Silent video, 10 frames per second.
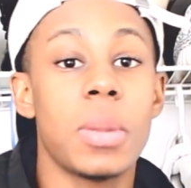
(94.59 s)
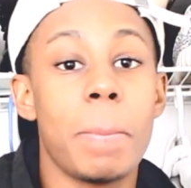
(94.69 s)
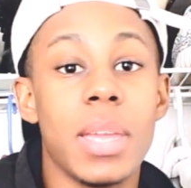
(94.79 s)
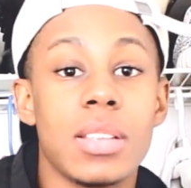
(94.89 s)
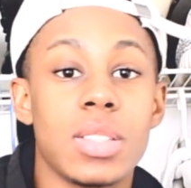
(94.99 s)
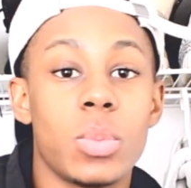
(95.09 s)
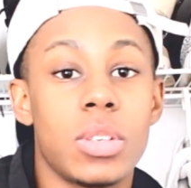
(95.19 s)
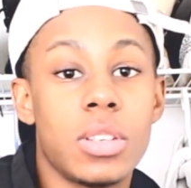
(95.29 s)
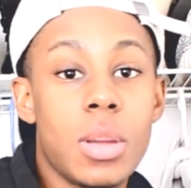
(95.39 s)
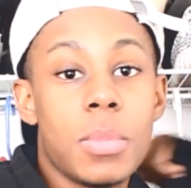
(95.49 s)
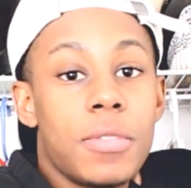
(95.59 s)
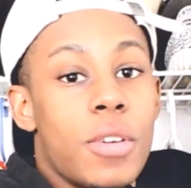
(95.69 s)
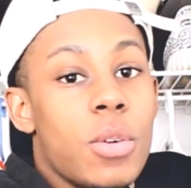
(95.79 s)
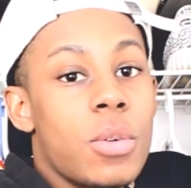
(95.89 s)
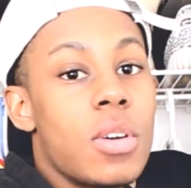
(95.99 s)
the bench with a number
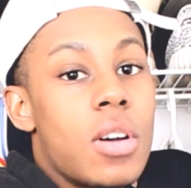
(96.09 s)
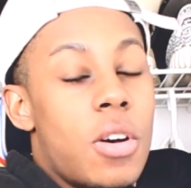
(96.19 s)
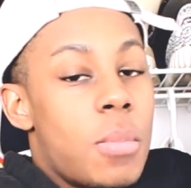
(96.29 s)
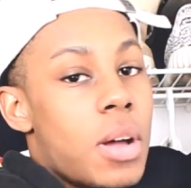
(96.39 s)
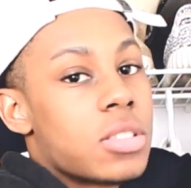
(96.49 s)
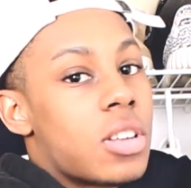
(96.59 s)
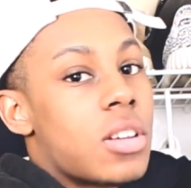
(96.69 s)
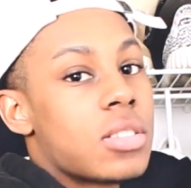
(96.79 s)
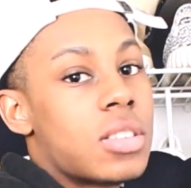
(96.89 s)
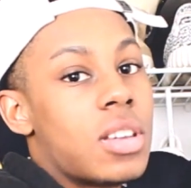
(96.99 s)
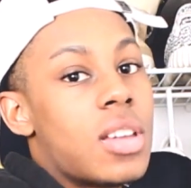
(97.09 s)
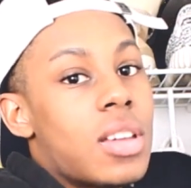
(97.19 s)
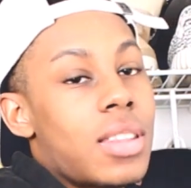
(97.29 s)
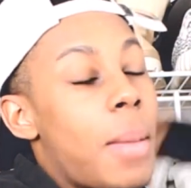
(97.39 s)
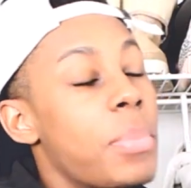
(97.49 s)
four on my jersey.
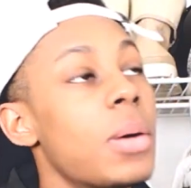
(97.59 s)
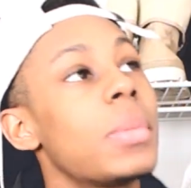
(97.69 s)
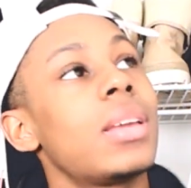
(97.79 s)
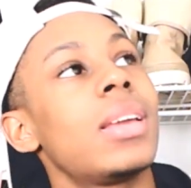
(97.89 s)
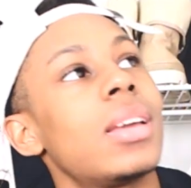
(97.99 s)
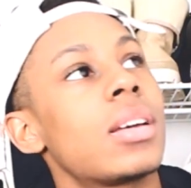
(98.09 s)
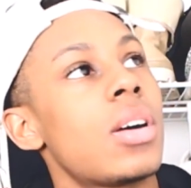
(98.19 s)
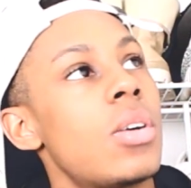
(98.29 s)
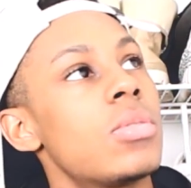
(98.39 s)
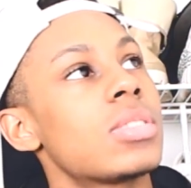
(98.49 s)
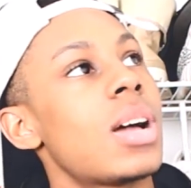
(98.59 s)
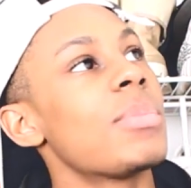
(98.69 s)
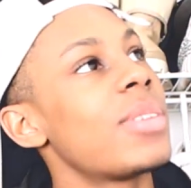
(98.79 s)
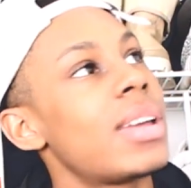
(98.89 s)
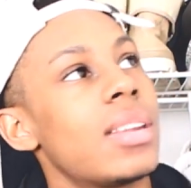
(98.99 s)
Like, put me in, coach. I'm
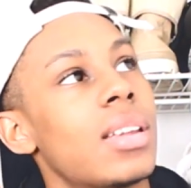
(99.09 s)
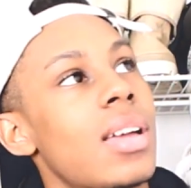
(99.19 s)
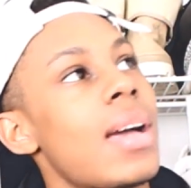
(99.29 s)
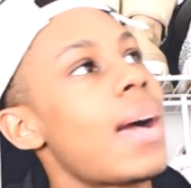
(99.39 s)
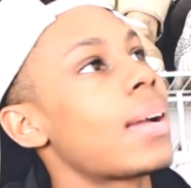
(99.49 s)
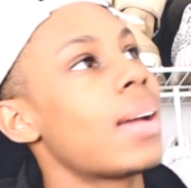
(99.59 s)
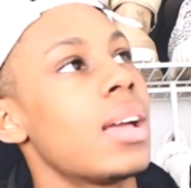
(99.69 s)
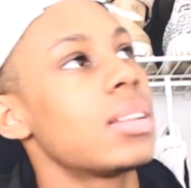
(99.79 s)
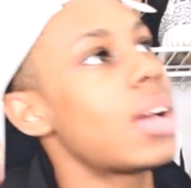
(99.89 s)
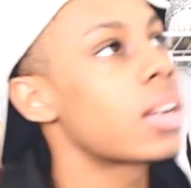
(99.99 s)
ready. I got, I